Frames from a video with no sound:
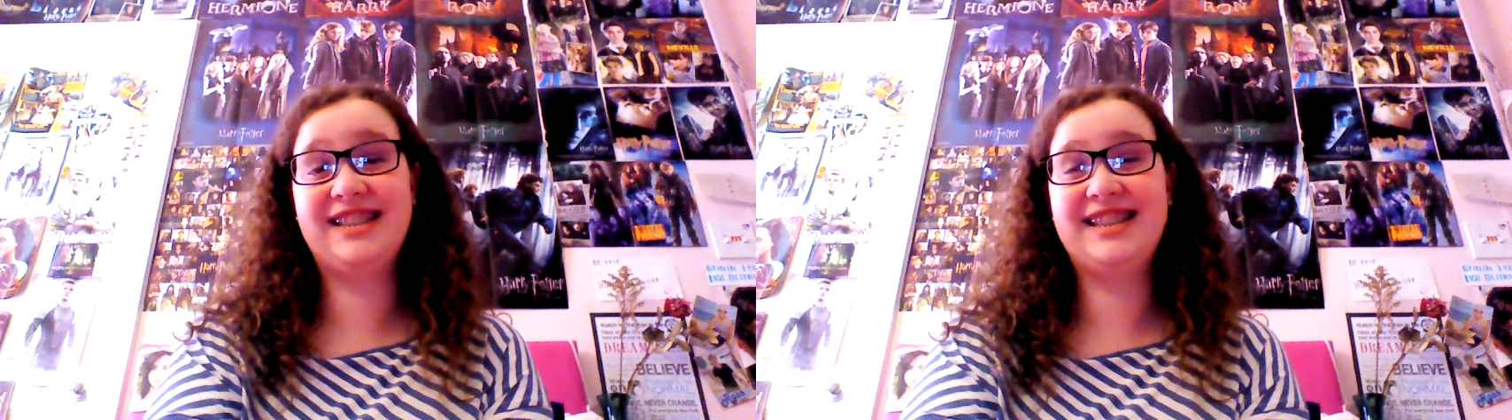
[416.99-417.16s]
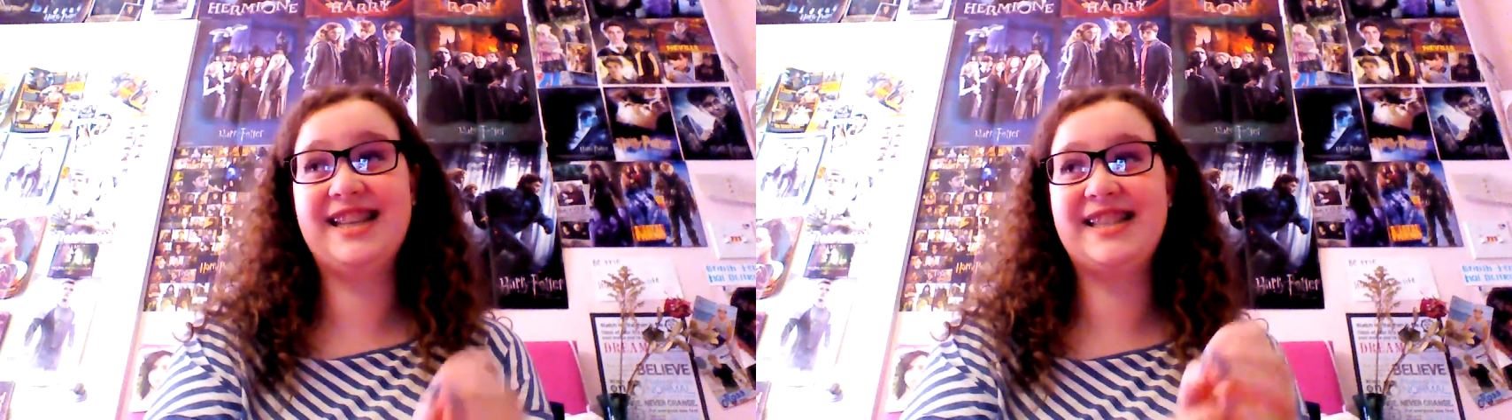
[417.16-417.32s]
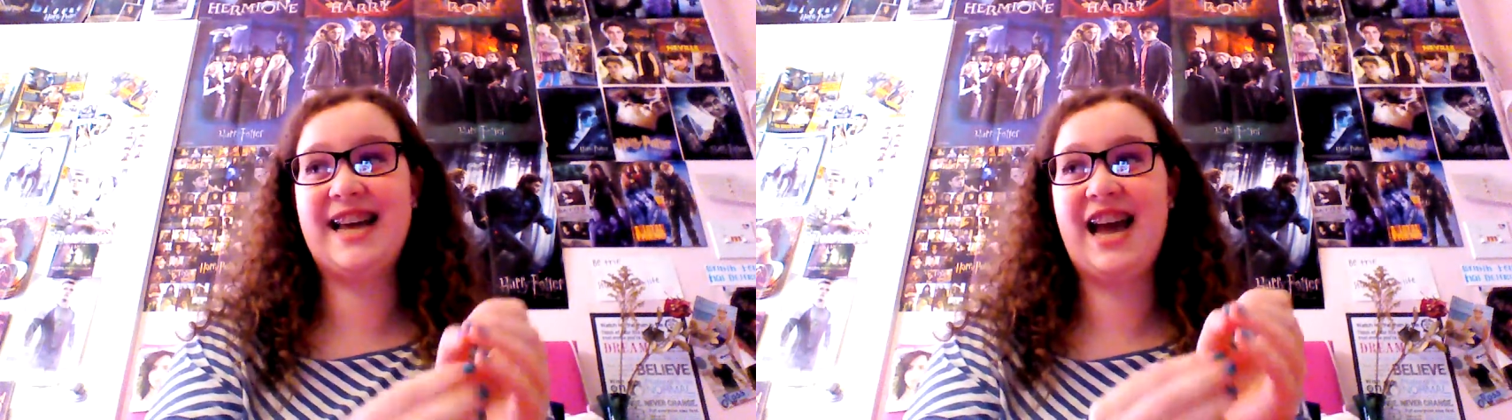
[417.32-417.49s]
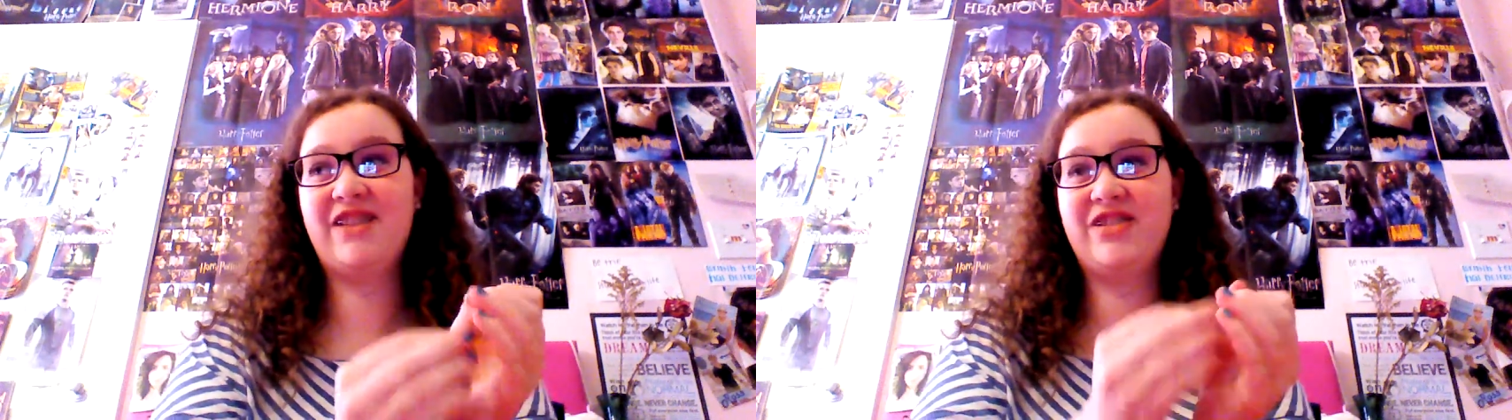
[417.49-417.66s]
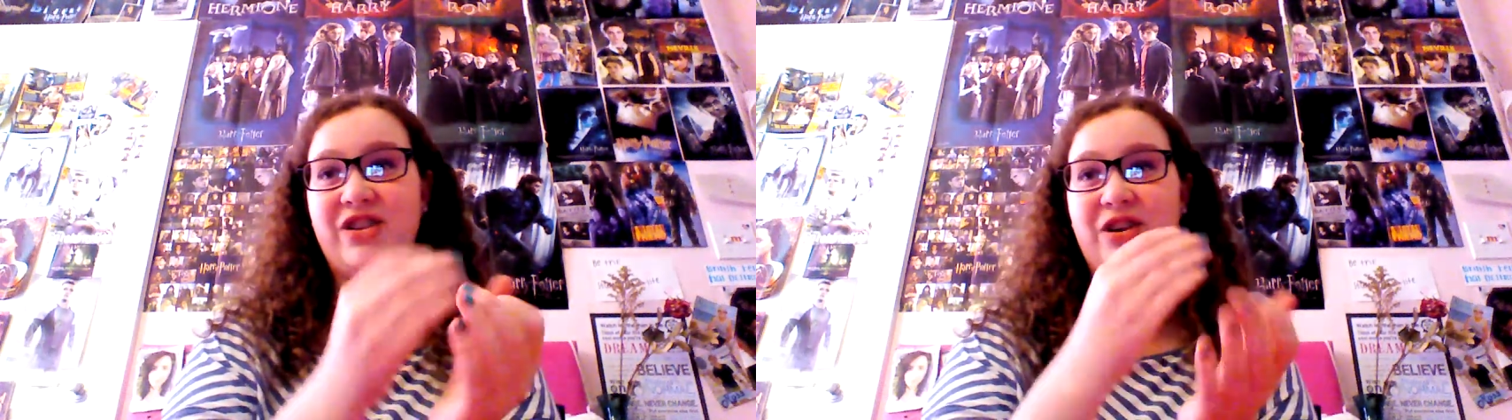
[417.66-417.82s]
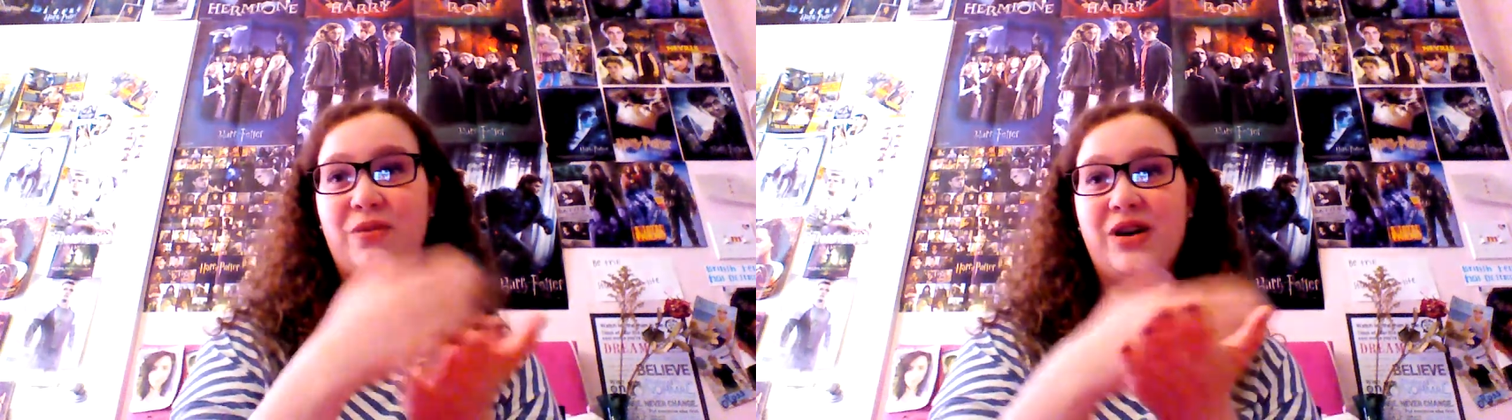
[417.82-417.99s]
because I have
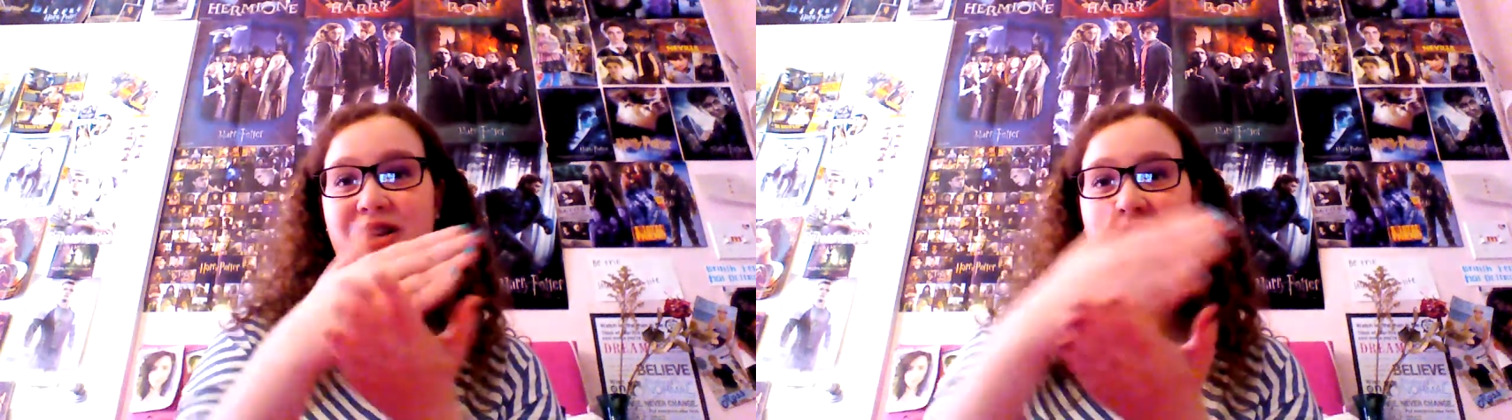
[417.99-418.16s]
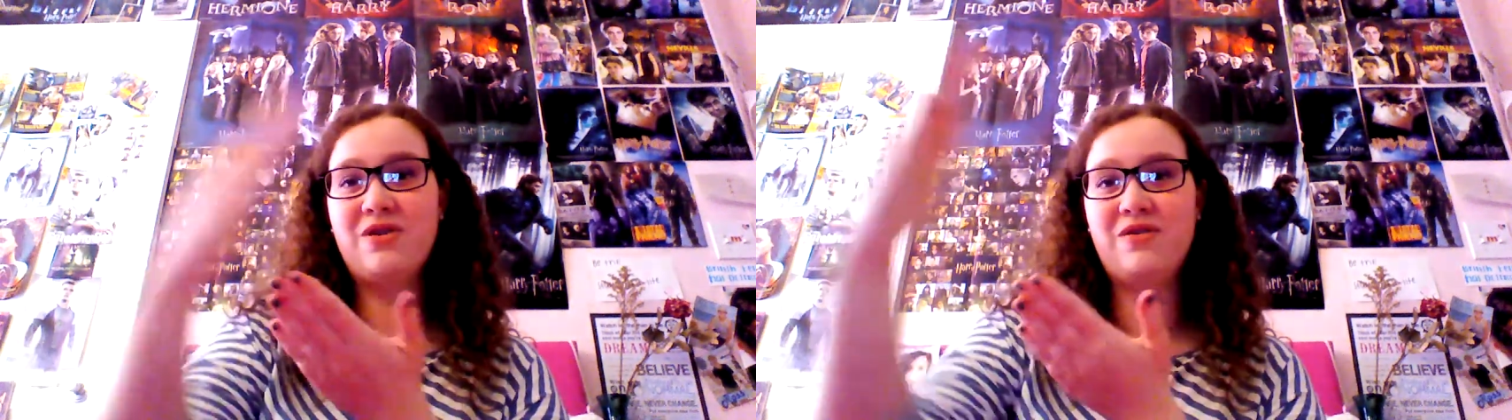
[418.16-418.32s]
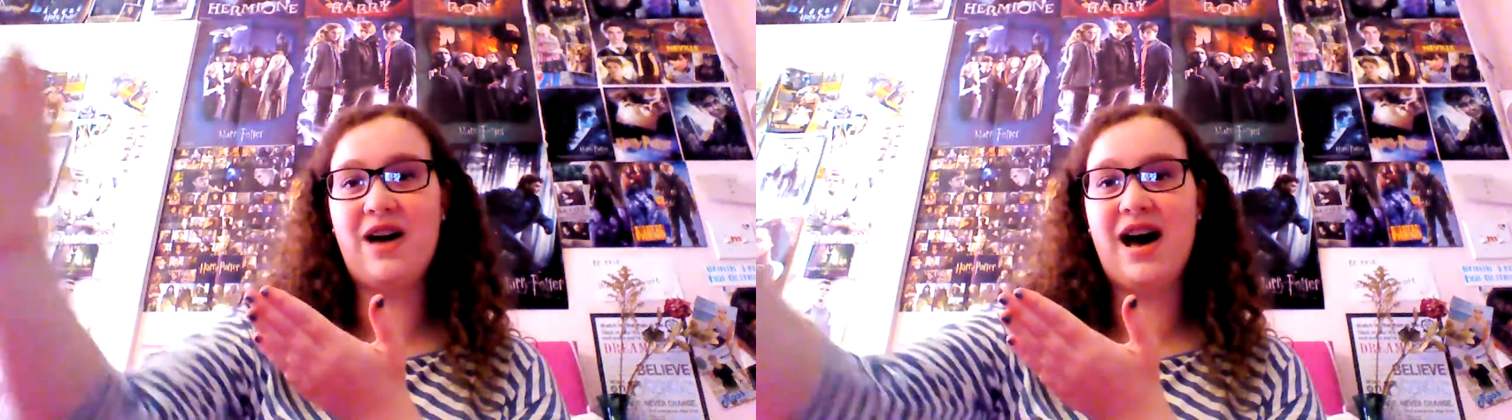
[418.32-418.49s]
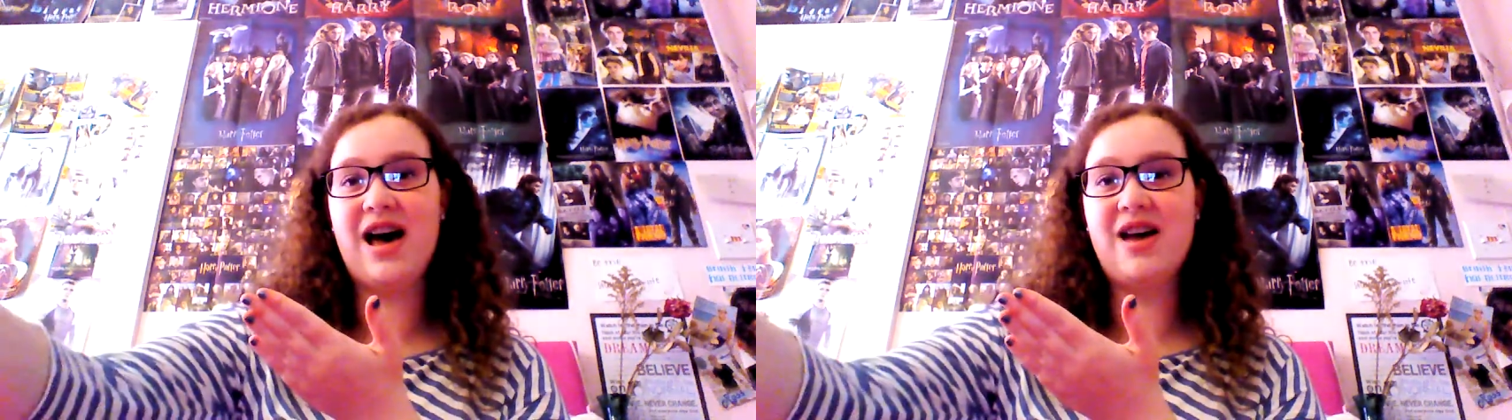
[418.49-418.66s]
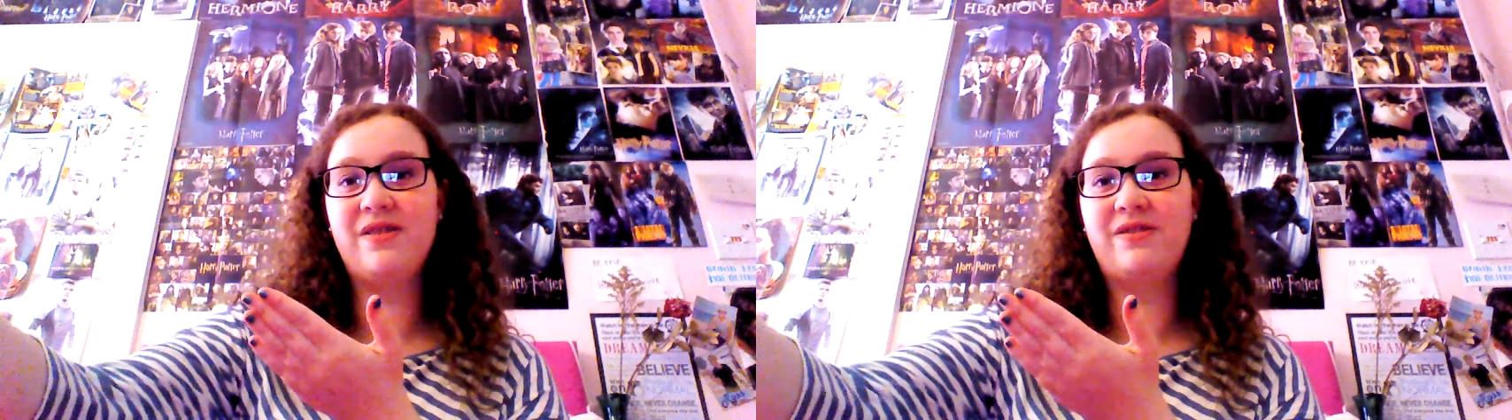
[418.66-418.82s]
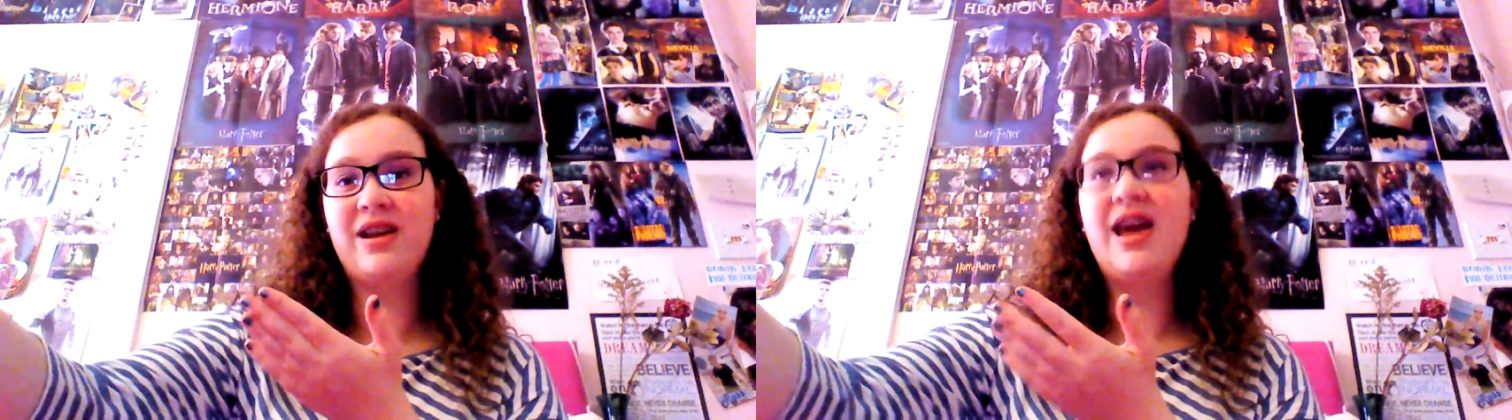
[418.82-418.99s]
to read 1 through
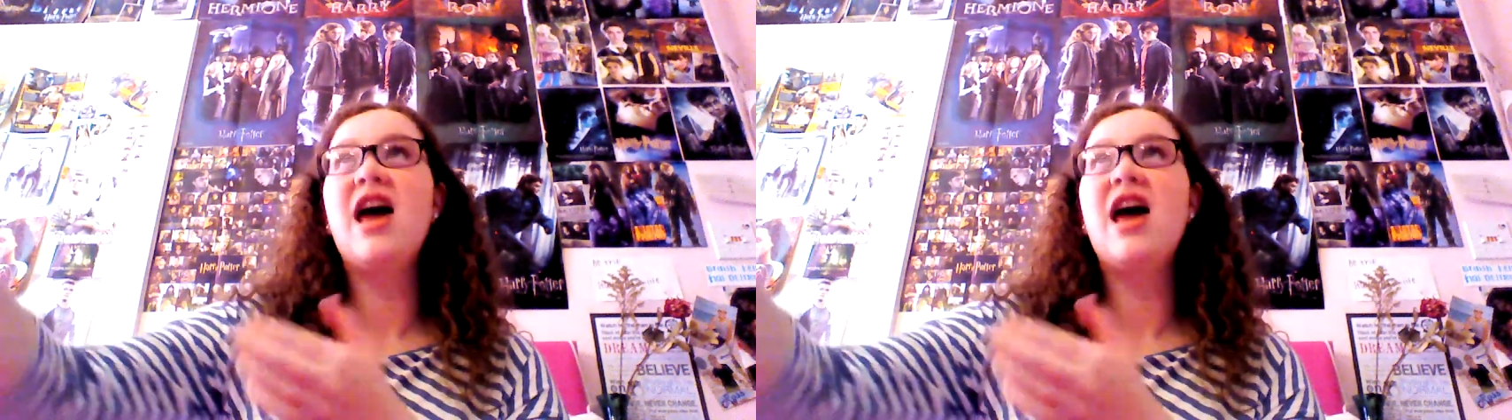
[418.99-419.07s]
5,